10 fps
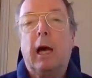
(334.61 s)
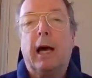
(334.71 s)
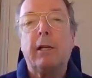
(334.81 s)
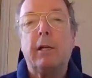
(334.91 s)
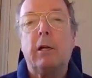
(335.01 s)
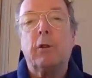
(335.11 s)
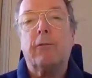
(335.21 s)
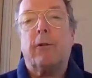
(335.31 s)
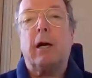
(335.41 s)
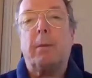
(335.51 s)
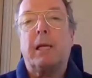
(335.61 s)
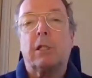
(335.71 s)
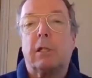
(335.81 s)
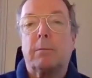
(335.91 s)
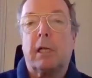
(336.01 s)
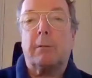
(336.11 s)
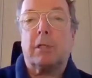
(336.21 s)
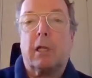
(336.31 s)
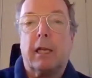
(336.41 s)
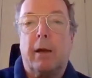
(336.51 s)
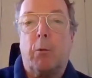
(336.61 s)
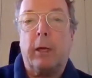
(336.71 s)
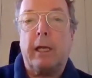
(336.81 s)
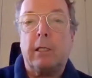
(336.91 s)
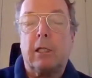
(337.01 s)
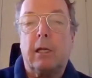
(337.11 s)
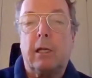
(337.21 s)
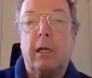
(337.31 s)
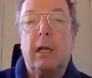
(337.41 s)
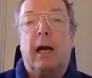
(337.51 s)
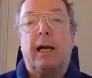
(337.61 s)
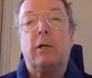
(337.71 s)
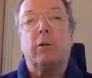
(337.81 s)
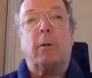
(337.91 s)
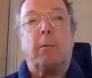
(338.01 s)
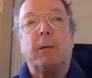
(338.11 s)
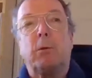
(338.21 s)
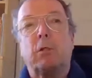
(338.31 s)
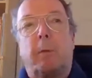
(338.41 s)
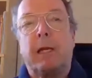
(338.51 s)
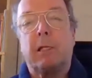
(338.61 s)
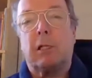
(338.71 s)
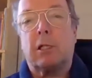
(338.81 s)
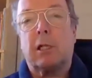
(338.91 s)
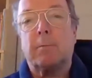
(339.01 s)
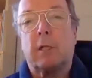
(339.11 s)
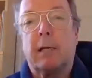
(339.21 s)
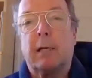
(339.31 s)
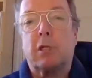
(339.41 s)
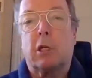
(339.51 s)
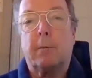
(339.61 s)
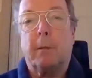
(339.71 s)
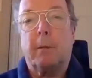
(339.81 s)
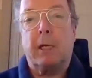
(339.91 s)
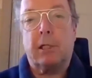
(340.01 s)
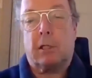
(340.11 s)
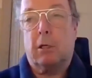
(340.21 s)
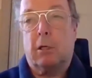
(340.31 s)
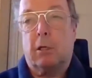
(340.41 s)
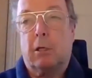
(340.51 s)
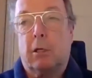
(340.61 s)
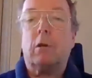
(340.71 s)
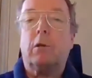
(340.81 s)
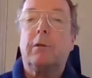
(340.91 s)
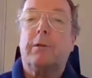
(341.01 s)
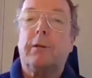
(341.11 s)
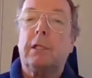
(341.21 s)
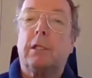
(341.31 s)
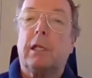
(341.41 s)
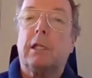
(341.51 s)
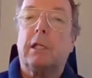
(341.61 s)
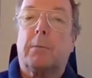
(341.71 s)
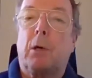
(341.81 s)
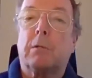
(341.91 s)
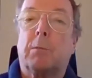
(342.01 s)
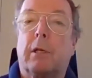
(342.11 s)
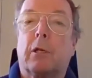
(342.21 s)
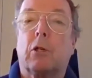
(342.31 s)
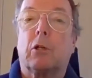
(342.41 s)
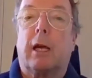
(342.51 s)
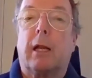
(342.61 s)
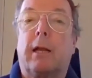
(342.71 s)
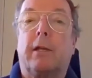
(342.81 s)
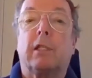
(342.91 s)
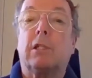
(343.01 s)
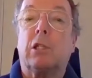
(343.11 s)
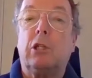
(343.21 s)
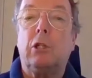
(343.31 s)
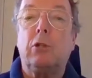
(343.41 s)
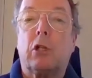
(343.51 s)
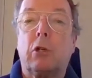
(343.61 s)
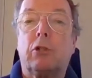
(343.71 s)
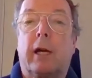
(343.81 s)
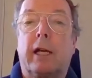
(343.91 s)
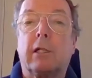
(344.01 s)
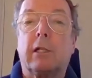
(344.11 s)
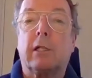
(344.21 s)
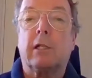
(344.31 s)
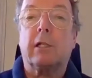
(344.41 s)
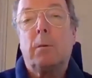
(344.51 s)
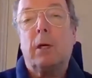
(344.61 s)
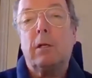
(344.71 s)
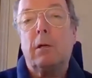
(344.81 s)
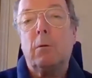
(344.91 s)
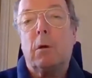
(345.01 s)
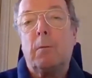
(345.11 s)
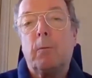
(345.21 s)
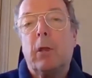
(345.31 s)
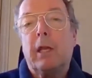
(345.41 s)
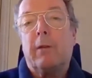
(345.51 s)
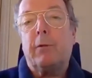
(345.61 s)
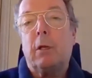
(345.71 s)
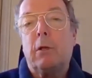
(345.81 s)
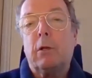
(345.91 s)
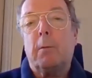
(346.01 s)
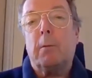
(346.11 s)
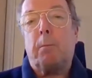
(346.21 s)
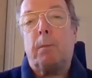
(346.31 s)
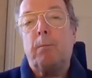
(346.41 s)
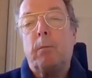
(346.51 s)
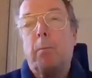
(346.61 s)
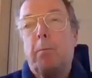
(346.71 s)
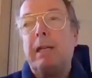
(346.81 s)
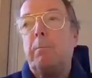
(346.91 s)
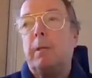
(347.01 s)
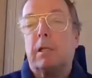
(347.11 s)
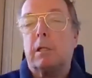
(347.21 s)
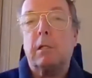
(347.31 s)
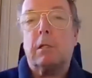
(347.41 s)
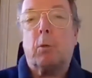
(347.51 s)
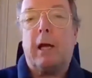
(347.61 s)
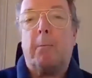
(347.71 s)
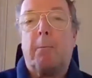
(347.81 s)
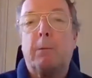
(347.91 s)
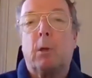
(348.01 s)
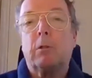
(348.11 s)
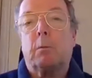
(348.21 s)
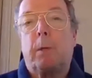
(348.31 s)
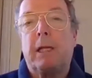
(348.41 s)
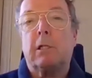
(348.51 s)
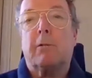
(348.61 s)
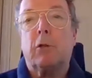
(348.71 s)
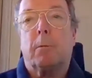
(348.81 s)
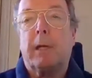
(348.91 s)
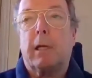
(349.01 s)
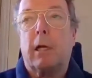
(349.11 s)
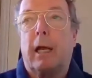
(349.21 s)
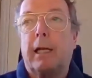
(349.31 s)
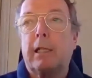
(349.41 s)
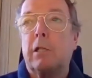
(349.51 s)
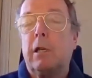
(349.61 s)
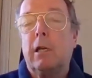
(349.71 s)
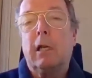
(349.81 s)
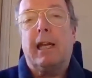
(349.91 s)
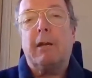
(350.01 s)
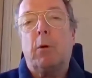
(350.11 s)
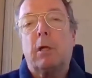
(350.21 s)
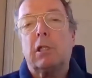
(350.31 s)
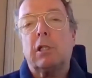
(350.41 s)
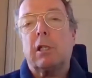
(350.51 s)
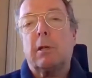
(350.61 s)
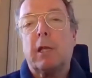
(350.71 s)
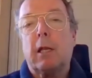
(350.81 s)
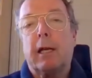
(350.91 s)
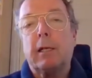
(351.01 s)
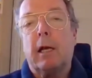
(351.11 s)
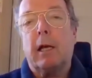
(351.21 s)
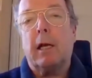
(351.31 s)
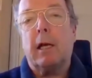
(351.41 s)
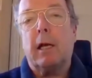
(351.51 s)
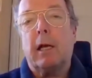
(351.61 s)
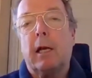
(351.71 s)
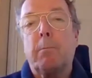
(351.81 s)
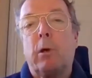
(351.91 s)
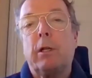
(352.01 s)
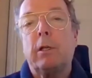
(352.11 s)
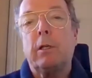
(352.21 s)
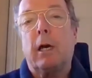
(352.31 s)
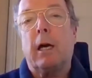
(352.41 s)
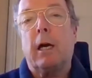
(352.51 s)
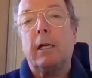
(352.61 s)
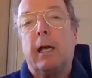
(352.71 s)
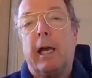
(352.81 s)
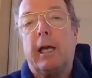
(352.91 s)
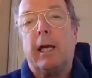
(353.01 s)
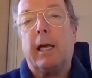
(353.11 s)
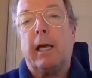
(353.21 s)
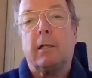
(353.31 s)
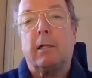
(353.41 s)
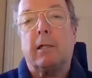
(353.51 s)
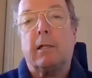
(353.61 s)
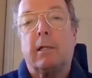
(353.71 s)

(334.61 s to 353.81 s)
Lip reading: I know that flower beds are sometimes going to get weeds in. I know that people's bins are sometimes going to be missed. All of these things are possible in a contract like this. It's a huge contract. But you know what? If you look at bin misses, where people's bins have not been collected, it runs at something like 99.98%.